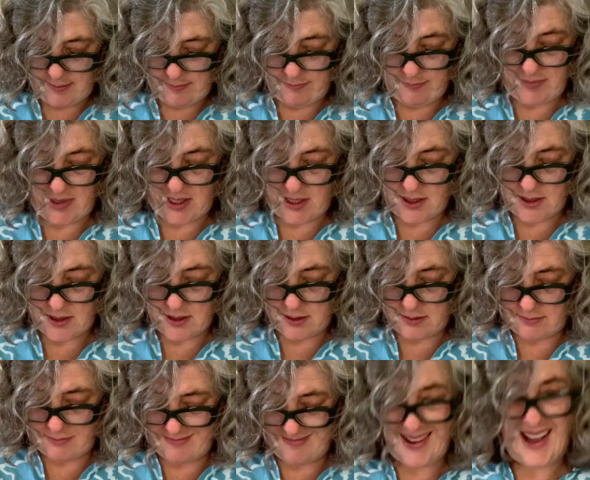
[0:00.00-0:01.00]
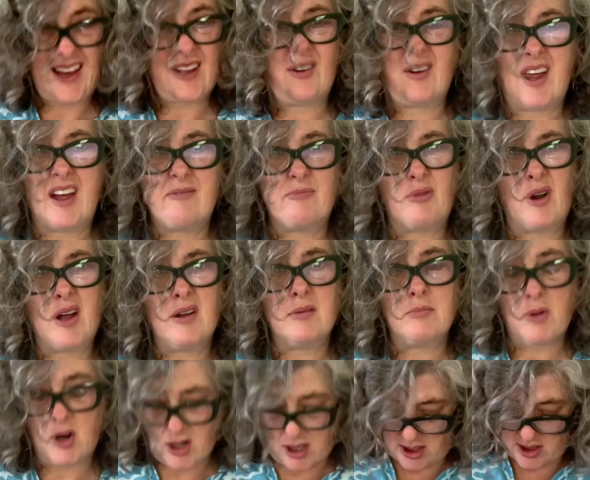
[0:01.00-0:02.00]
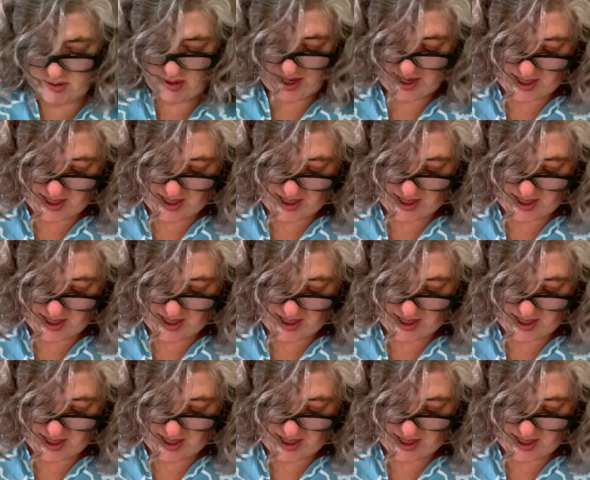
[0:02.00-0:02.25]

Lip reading: Because I don't have brown markers right